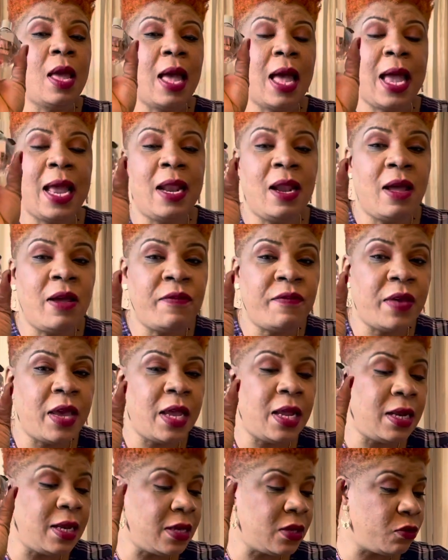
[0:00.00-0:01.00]
I love
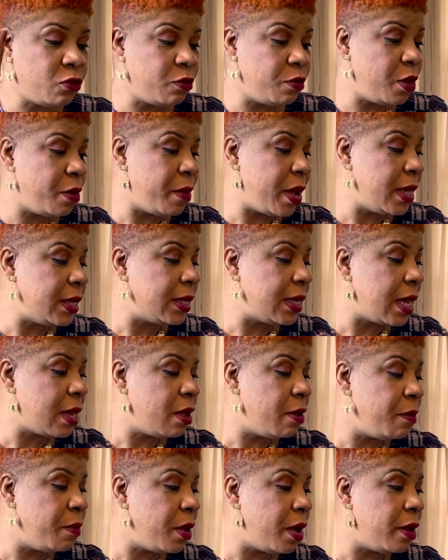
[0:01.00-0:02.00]
it. This will be my
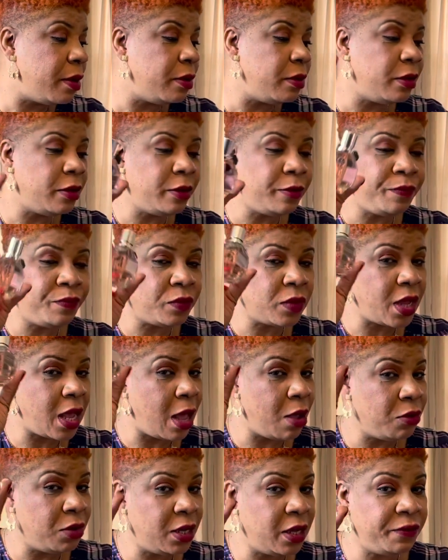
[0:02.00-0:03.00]
second bottle.
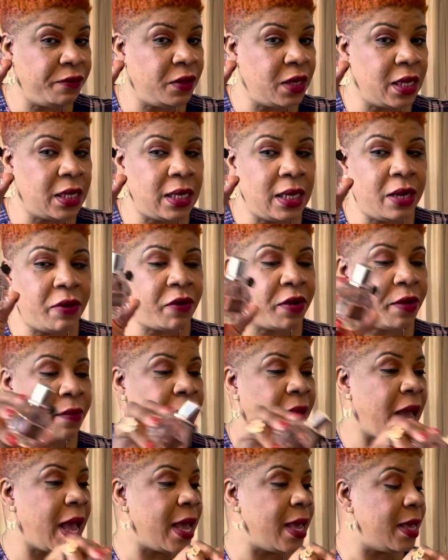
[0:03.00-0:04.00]
I'll definitely
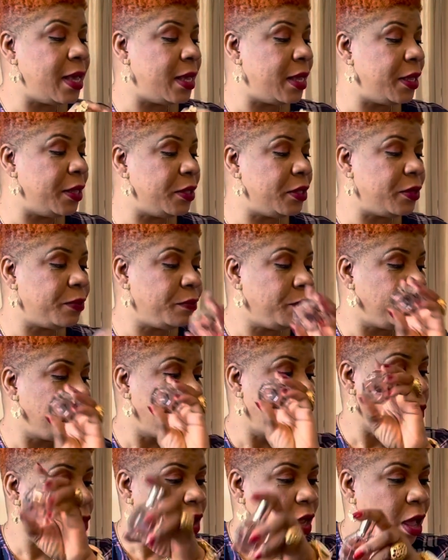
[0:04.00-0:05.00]
rebuy it.
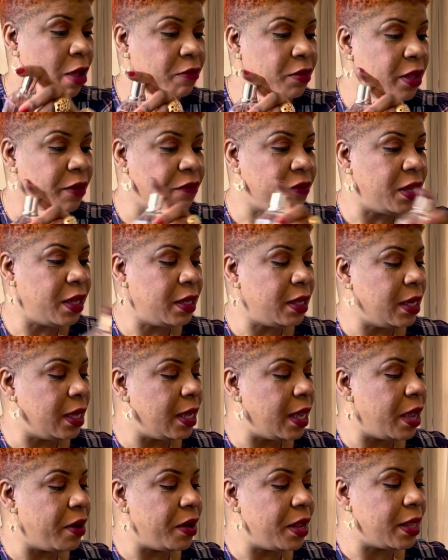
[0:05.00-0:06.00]
I'll definitely
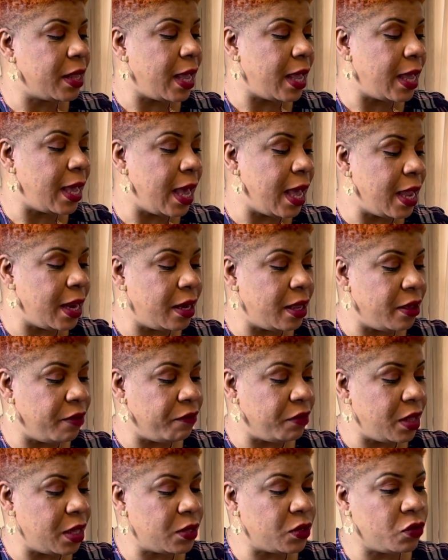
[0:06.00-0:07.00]
get it again if
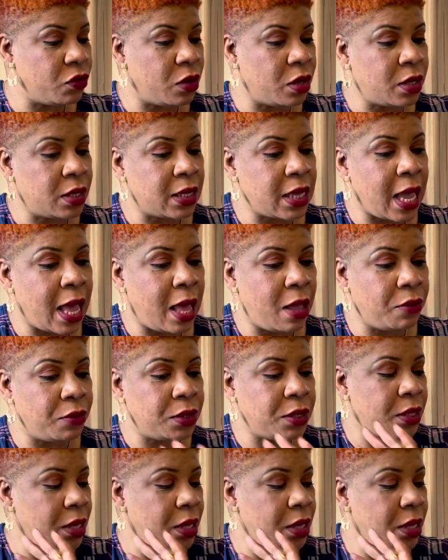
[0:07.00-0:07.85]
this runs out.